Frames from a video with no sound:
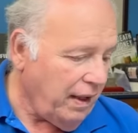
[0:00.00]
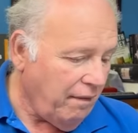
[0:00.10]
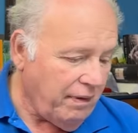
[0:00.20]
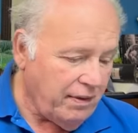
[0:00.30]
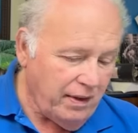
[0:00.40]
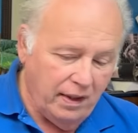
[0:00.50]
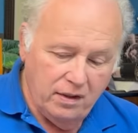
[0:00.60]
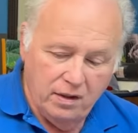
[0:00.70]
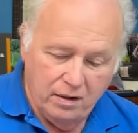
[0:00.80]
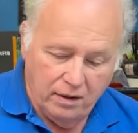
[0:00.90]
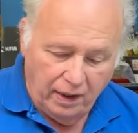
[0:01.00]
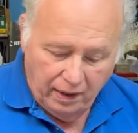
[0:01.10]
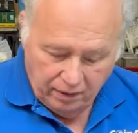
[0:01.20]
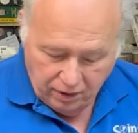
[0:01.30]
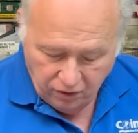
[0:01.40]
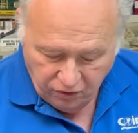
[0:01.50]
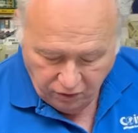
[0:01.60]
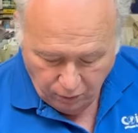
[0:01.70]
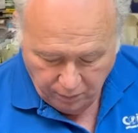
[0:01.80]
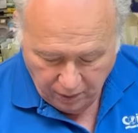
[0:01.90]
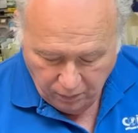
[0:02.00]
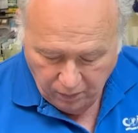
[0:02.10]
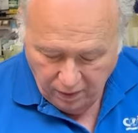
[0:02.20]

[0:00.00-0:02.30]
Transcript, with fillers: everything and you let it consume you.